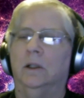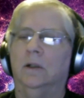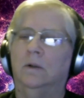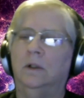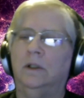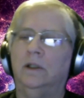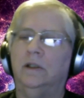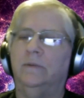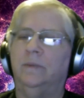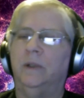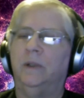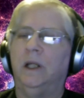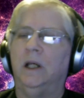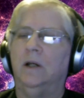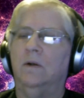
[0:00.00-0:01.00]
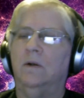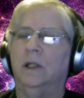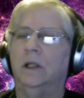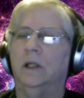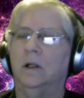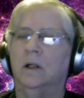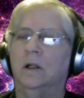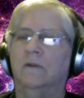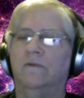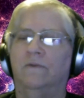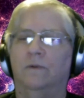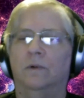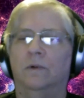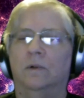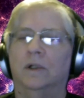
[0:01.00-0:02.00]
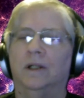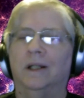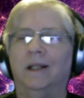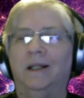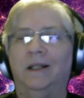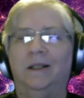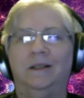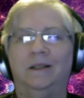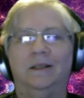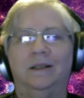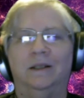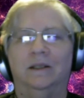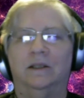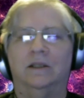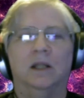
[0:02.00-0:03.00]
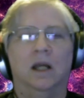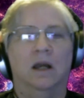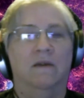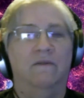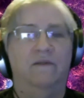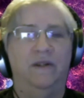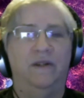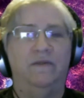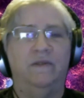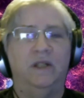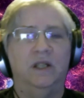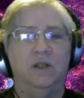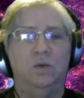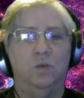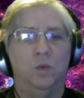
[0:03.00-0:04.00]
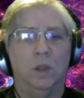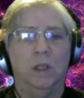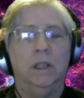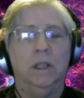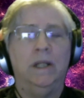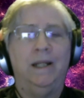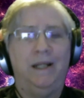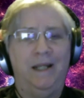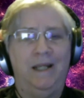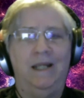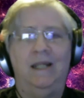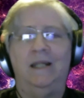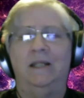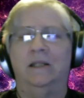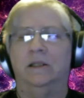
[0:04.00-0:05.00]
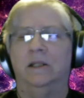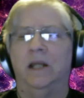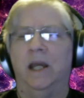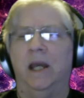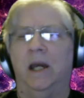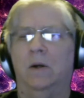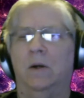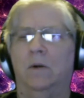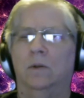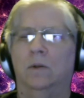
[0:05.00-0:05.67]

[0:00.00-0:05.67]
which has been going on for, get this, 51 days now.